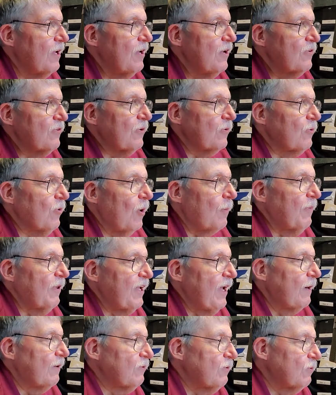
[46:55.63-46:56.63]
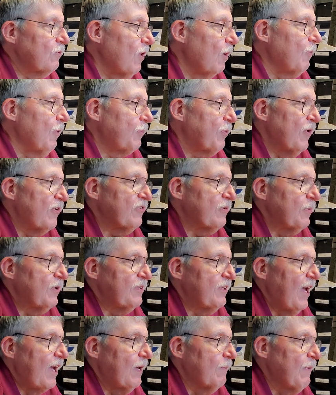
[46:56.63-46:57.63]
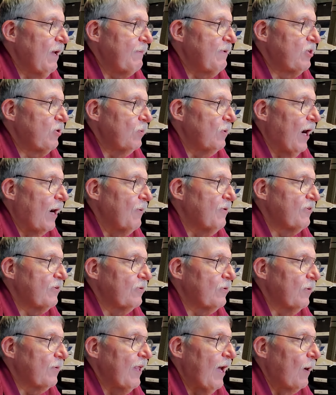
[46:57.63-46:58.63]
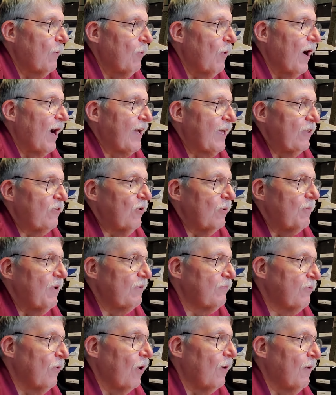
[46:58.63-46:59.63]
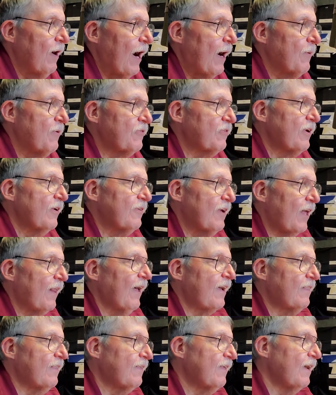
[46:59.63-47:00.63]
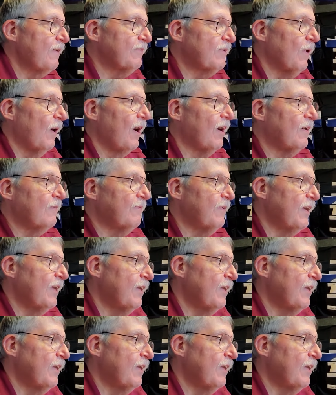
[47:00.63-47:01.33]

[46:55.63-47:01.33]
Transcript: So normally the normal person would take maybe 2 hours to do that walk. It took me 4 hours because I like to take photography.